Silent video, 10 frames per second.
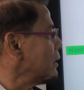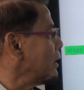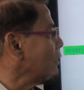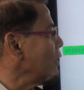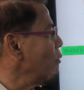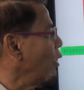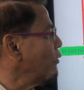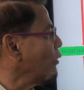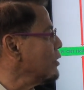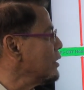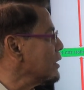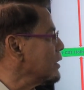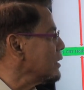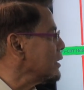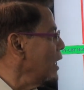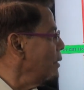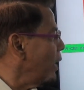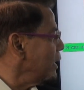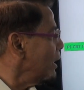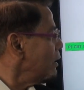the realm of consciousness.
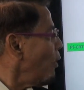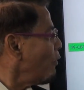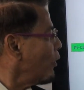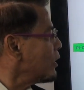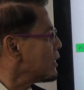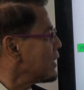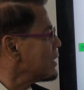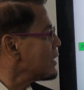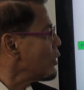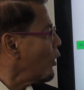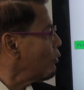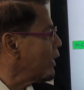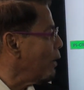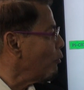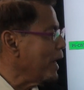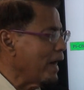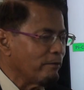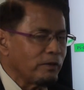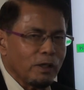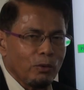But the realm of consciousness is not that one
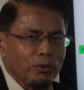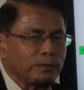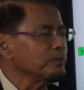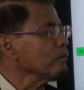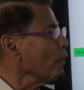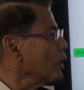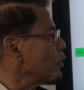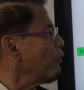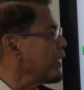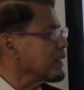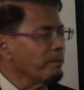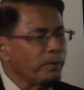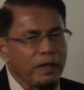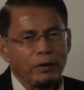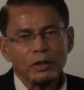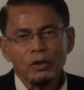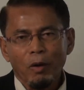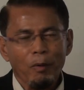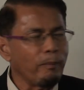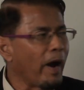level alone. So for example, now they
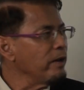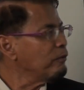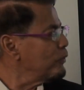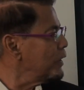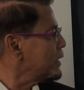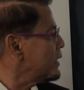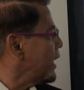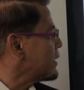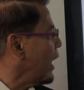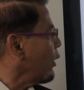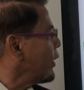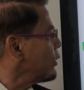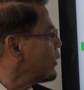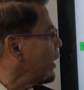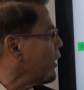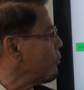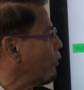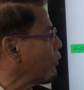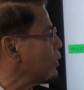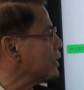talk about mindfulness. Yes, they are going to the realm
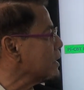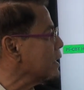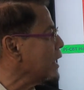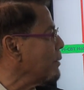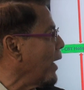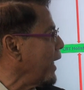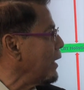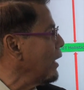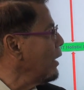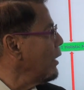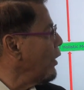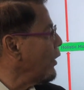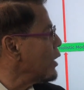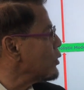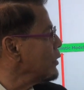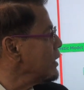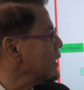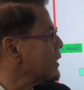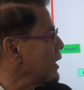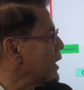of consciousness and mind. Alright, so
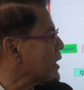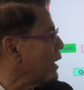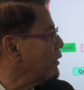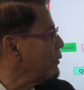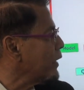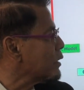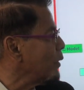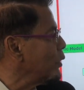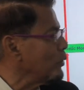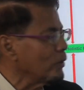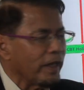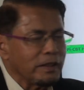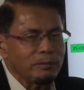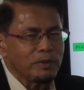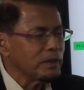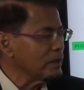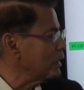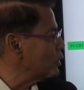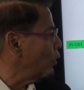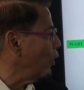this is the next level I explained to you, like
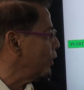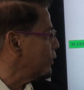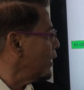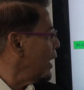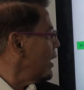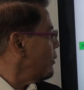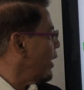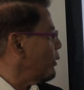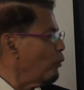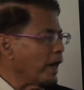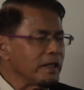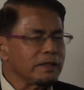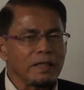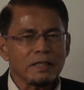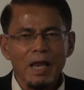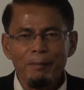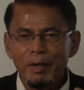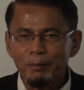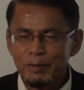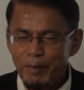DBT and so on. But what is the
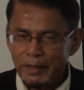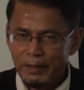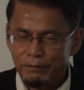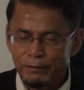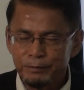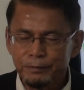Islamic perspective?